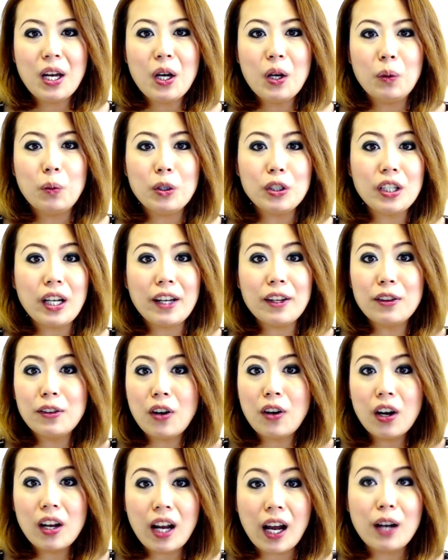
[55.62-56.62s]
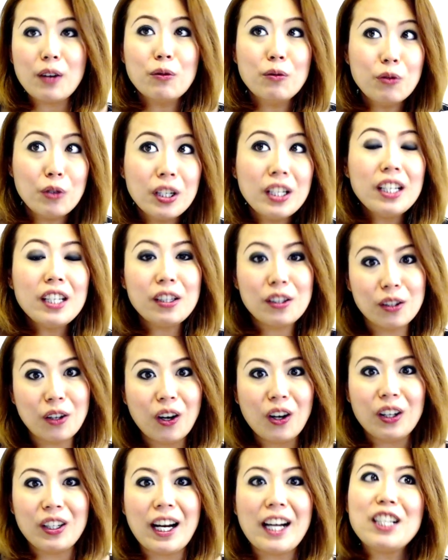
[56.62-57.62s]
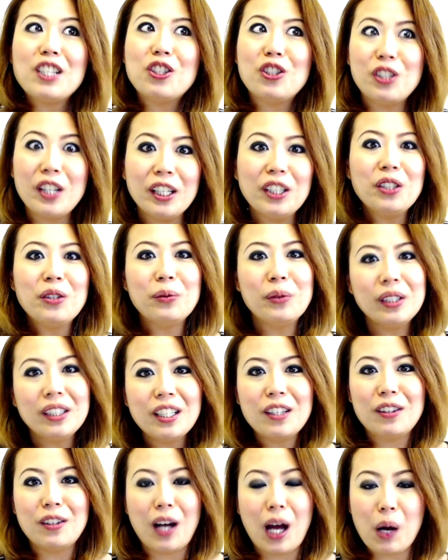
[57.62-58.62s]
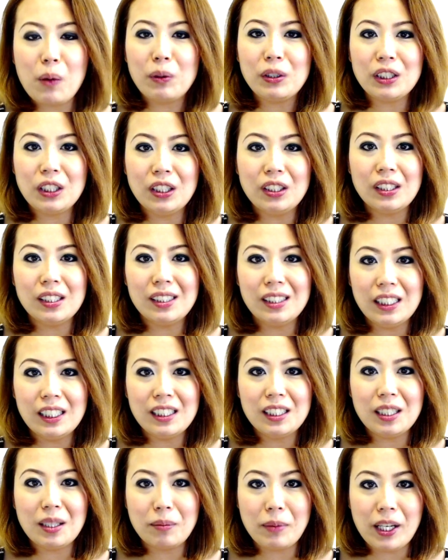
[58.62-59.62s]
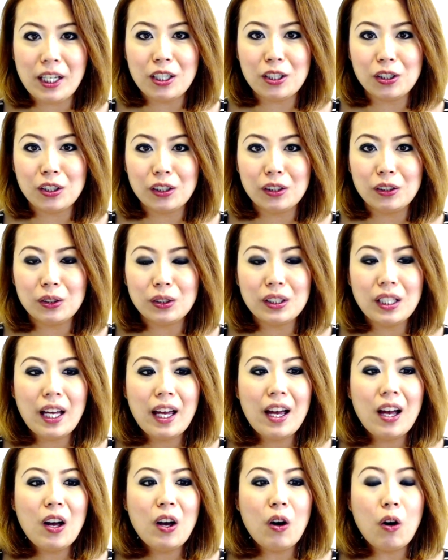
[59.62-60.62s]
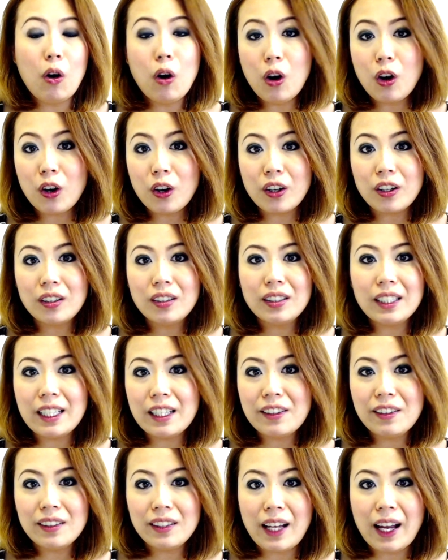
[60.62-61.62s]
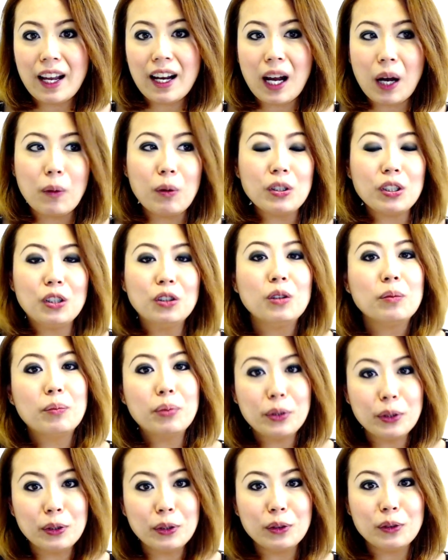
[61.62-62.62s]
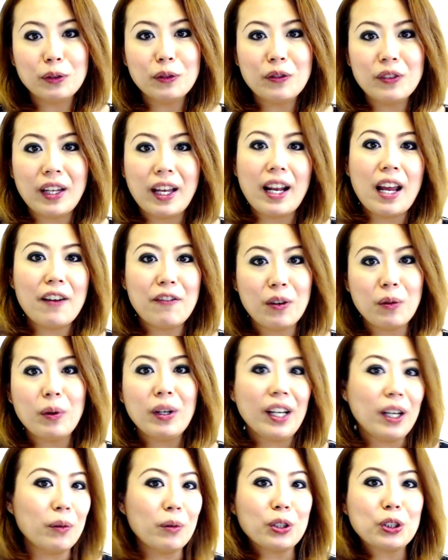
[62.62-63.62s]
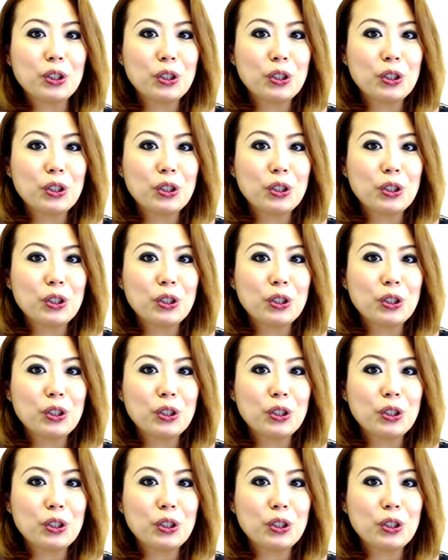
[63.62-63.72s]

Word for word: which I thought, I really thought, I genuinely thought I was going to see some angels. Or either that, I was going to prove that everyone else was